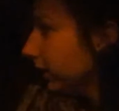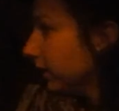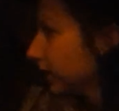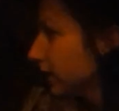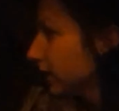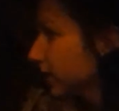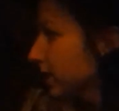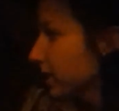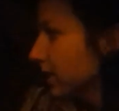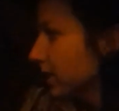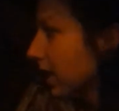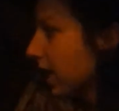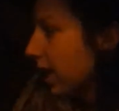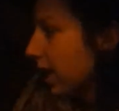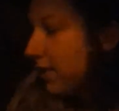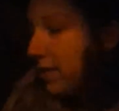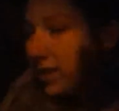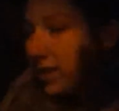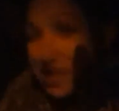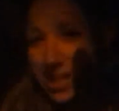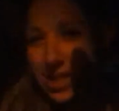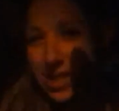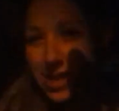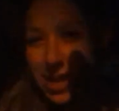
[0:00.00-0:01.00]
And
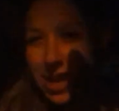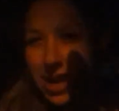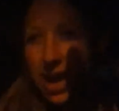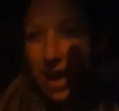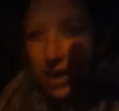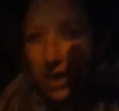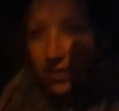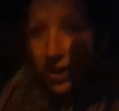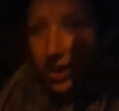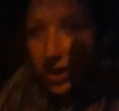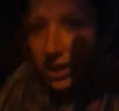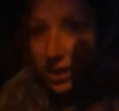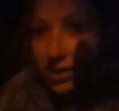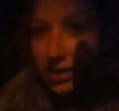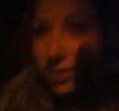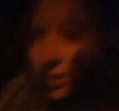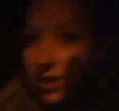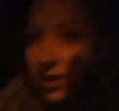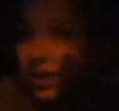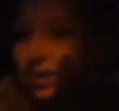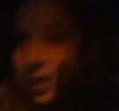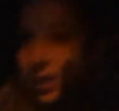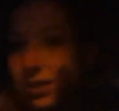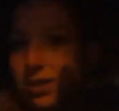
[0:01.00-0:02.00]
they didn't have
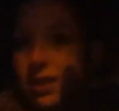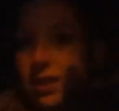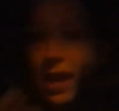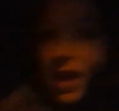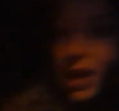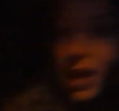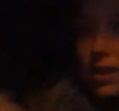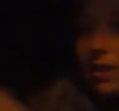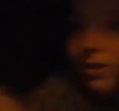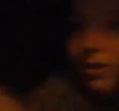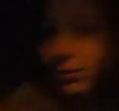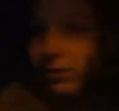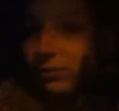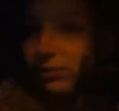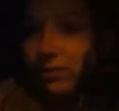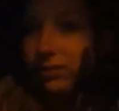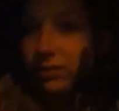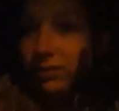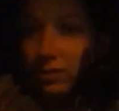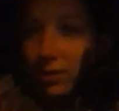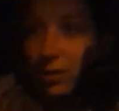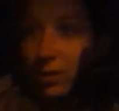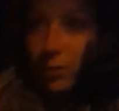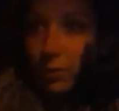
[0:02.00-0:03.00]
anything that
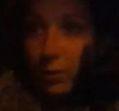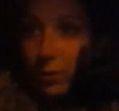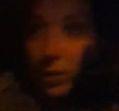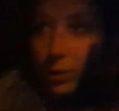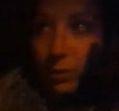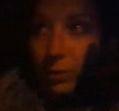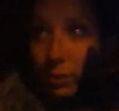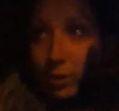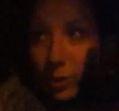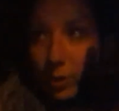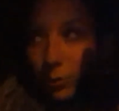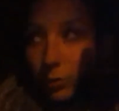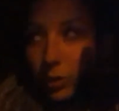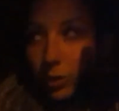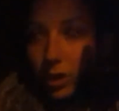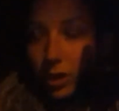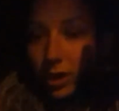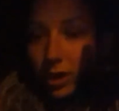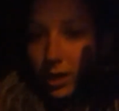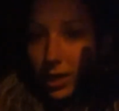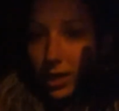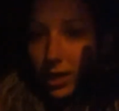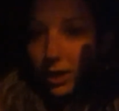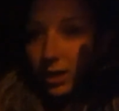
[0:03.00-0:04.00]
we were
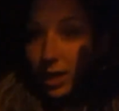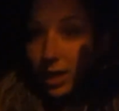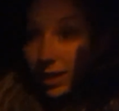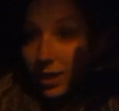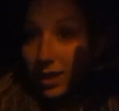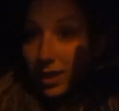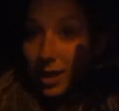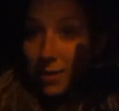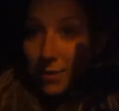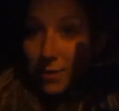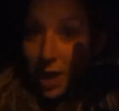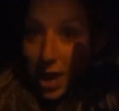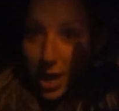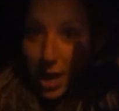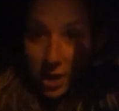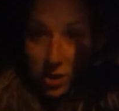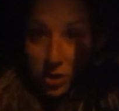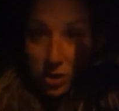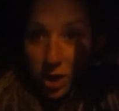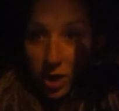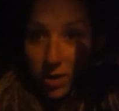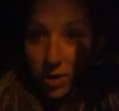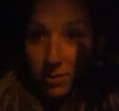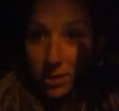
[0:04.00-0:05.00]
wanting. Like, they have eye
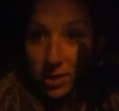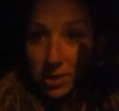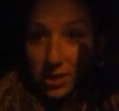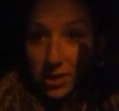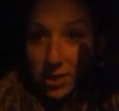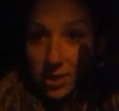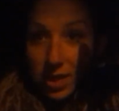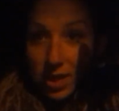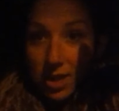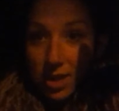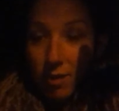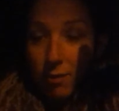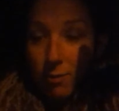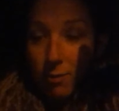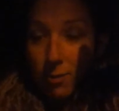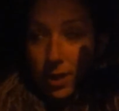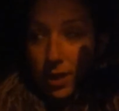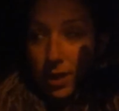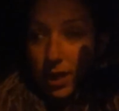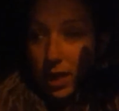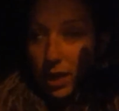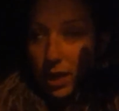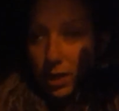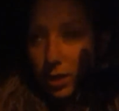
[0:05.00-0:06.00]
drops and stuff,
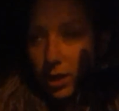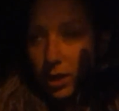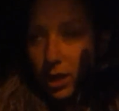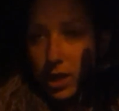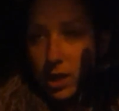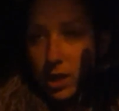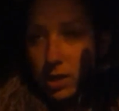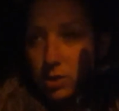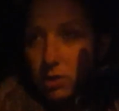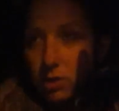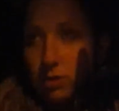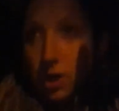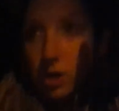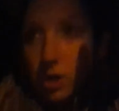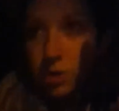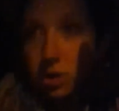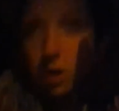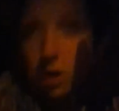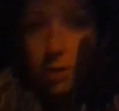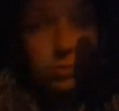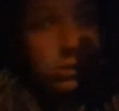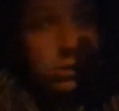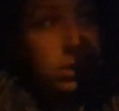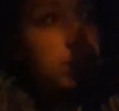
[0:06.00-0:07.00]
but Haley can't do eye
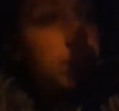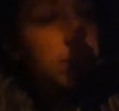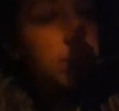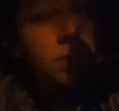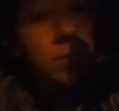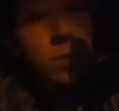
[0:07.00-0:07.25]
drops.